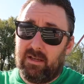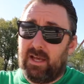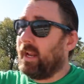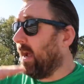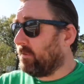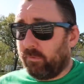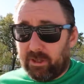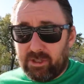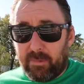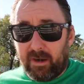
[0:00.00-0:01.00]
And I have to
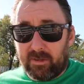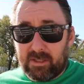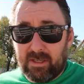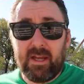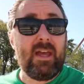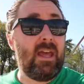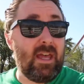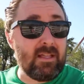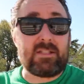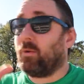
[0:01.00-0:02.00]
run some errands
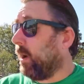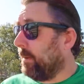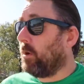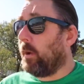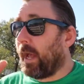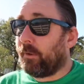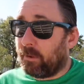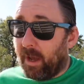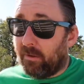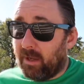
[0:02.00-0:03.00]
hence why I'm going out and about.